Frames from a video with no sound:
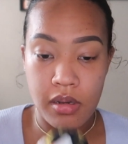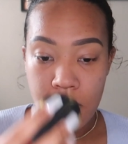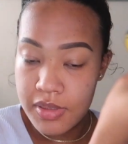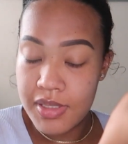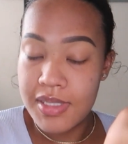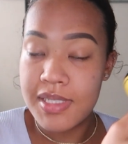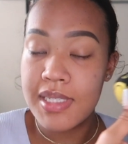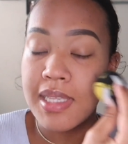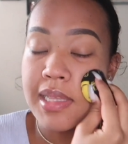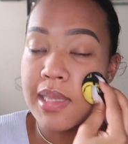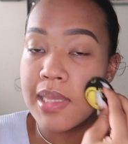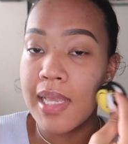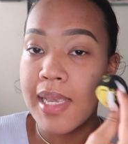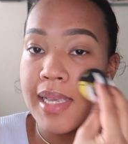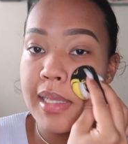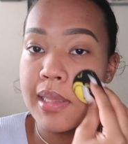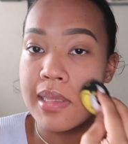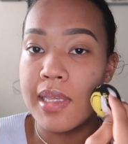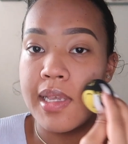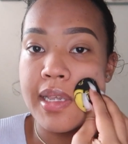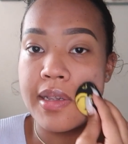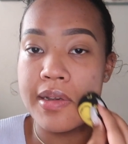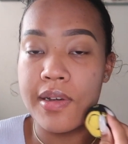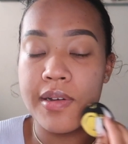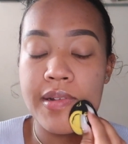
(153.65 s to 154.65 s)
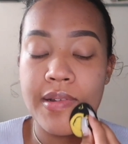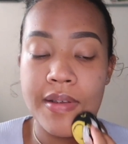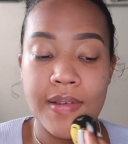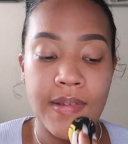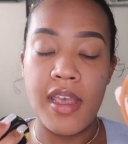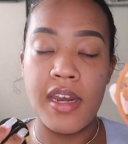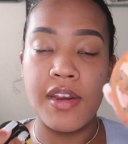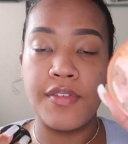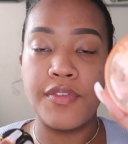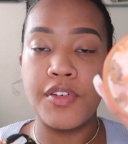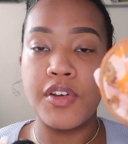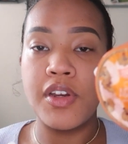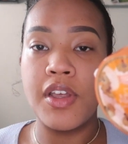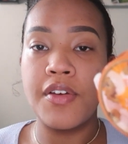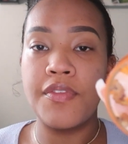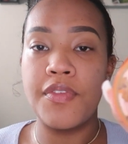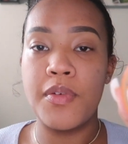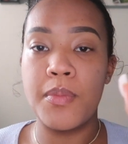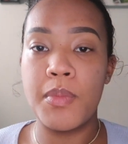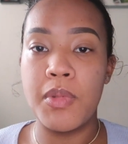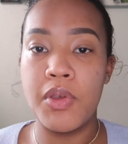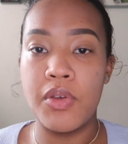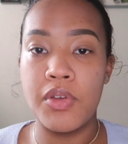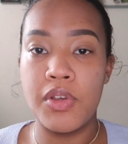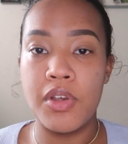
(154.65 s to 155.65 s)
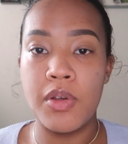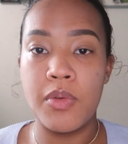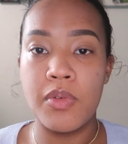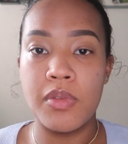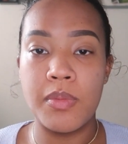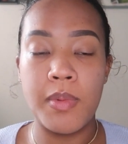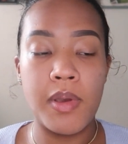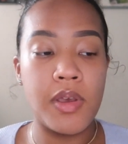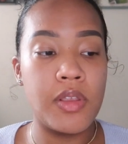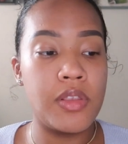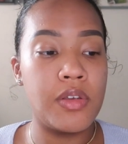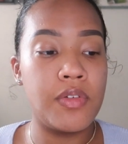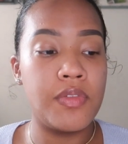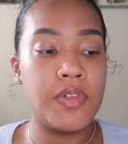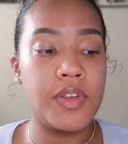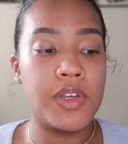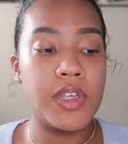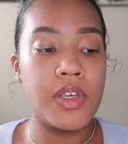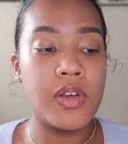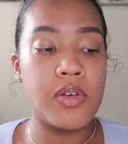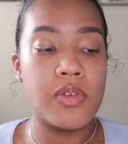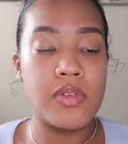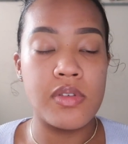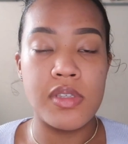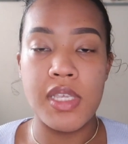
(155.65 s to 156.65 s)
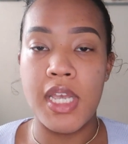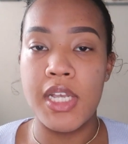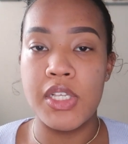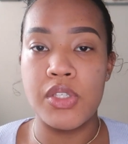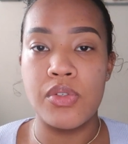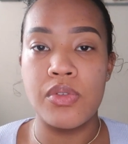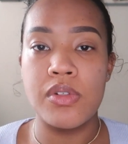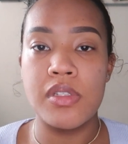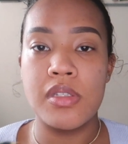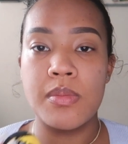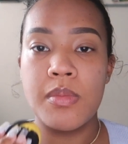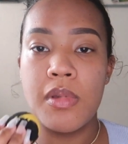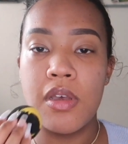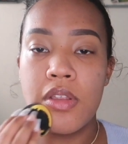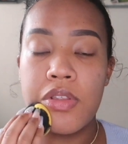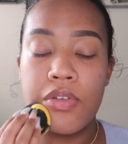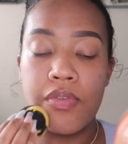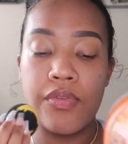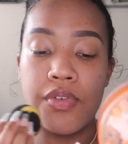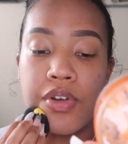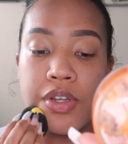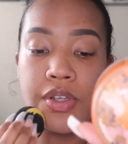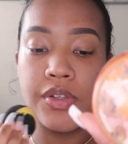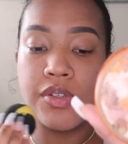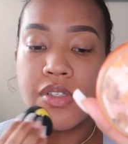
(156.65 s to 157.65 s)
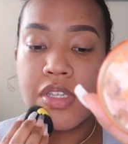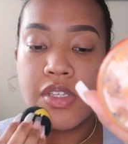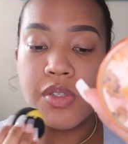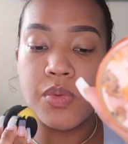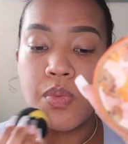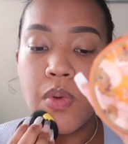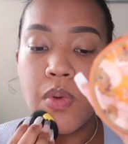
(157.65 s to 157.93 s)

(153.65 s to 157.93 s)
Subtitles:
Just a light layer. And if you're not familiar with my other videos, I do this in my other videos as